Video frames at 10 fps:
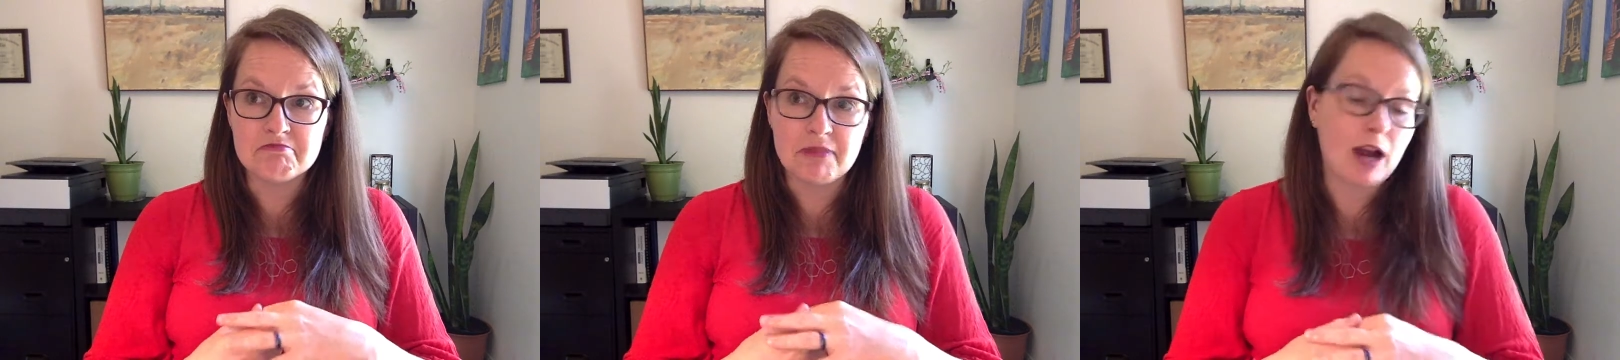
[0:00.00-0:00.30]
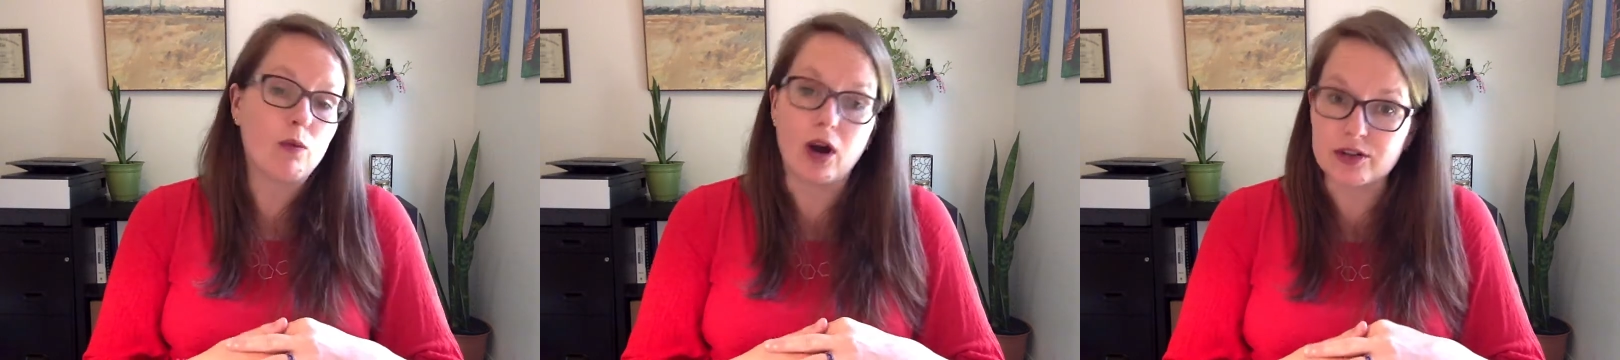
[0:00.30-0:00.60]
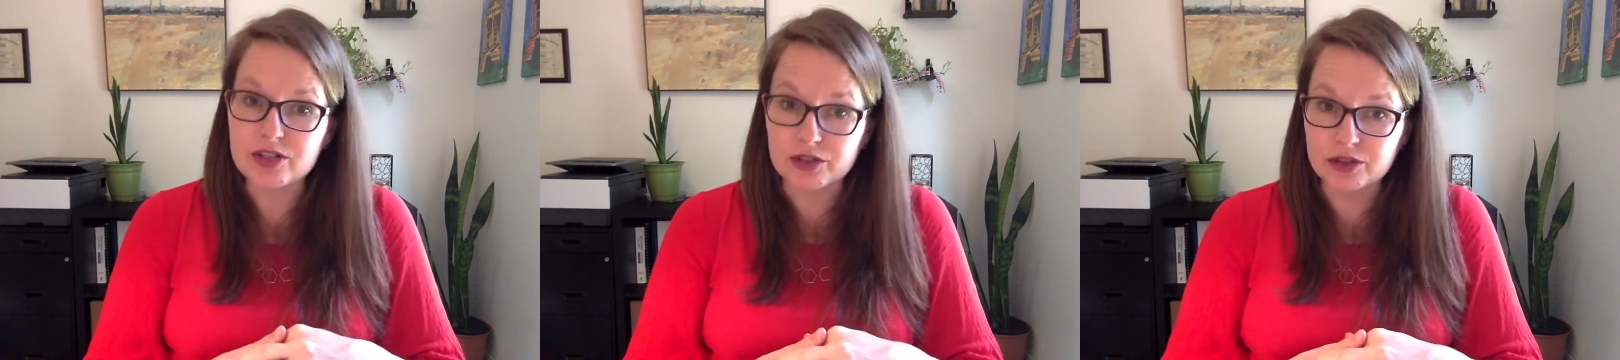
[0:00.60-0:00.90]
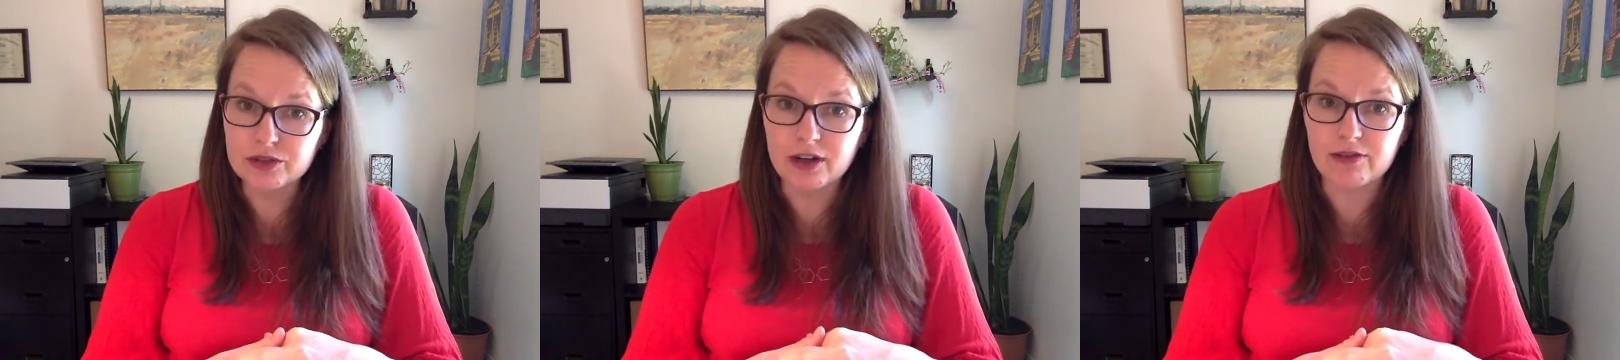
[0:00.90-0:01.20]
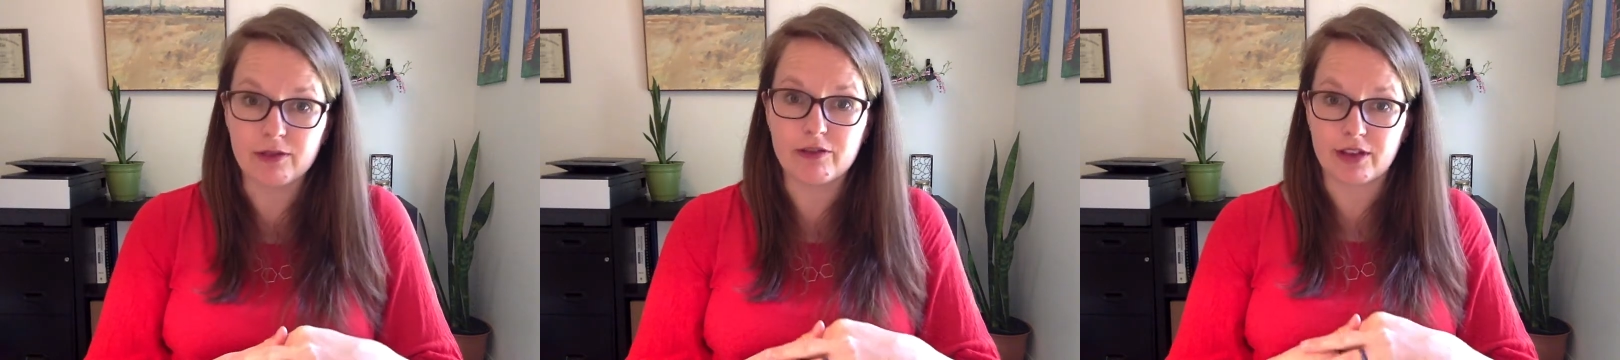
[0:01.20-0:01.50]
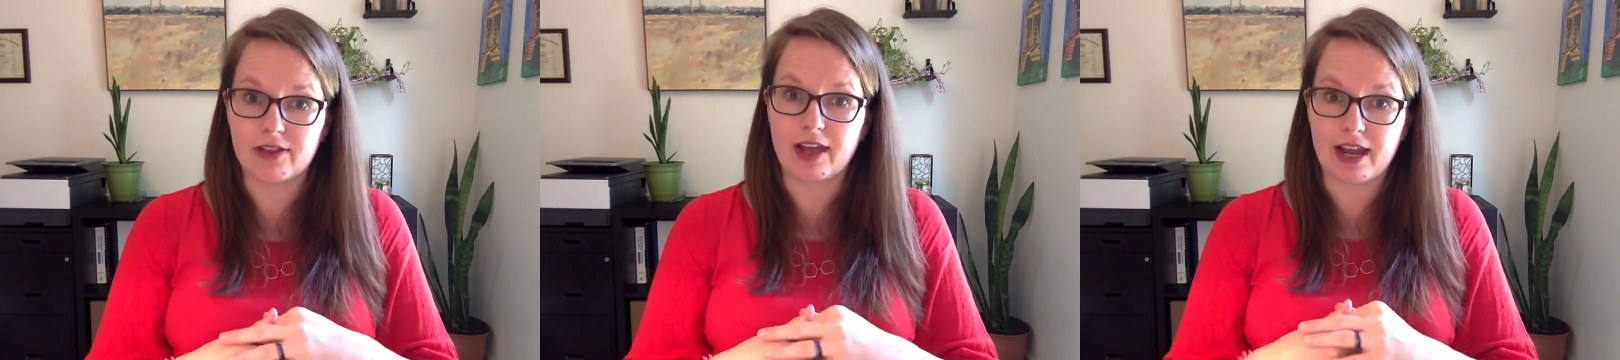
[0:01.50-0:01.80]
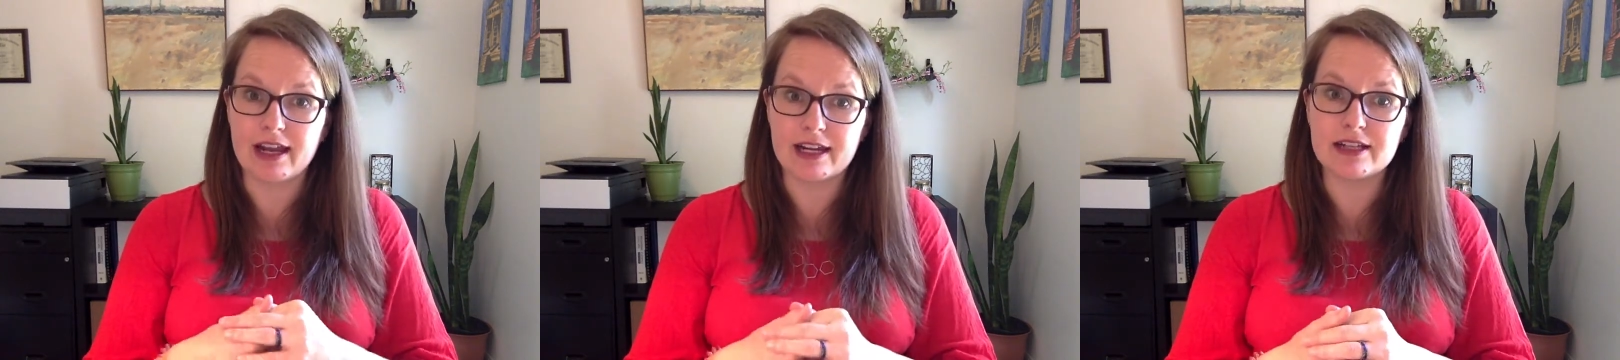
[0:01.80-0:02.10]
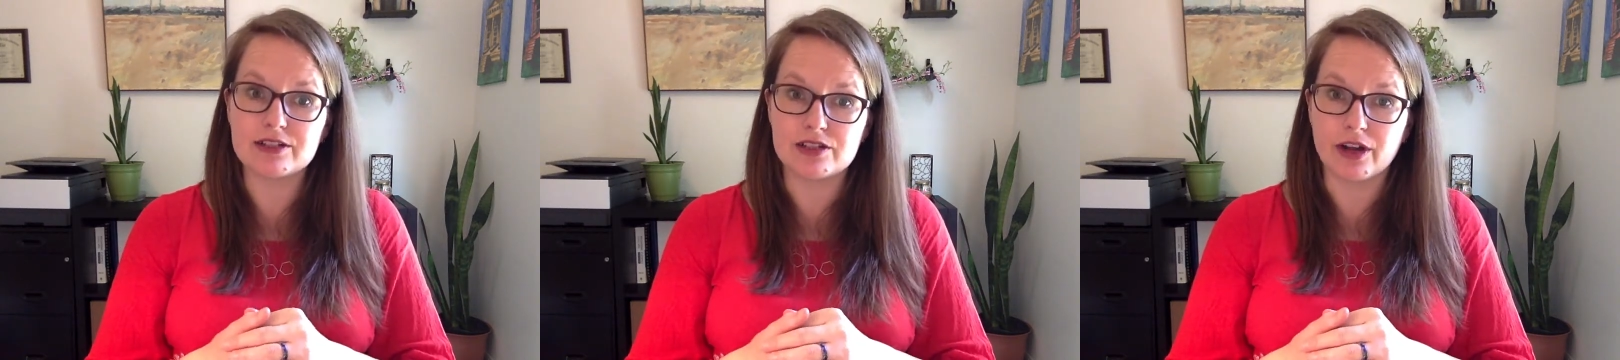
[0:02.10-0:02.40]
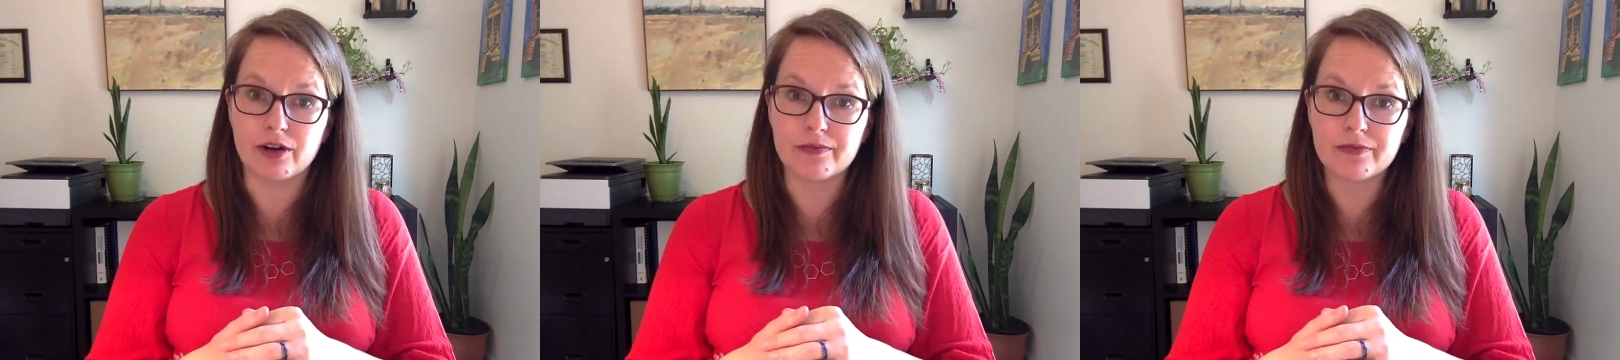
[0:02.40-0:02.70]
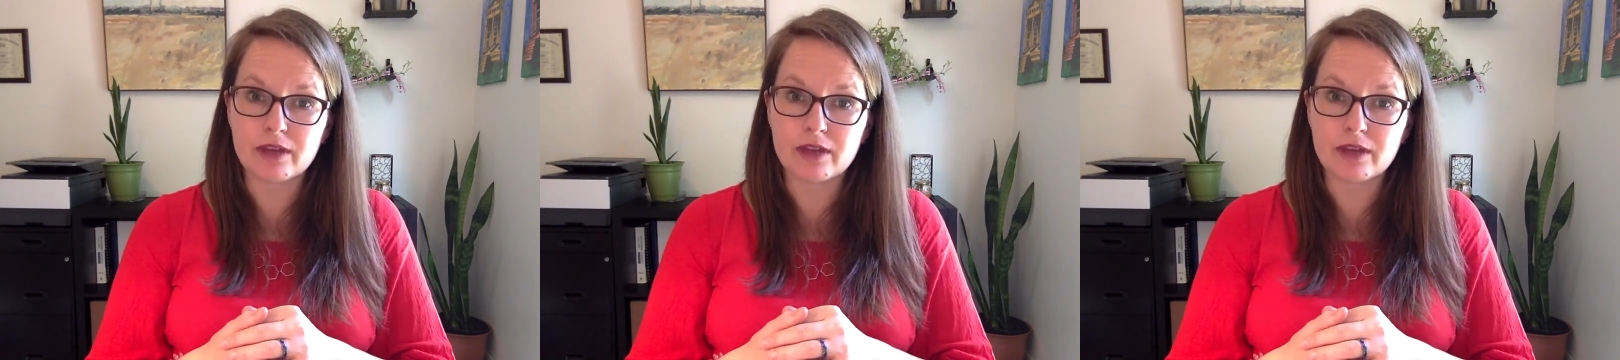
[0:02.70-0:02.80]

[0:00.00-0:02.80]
I want to, or if I'm feeling like I need to.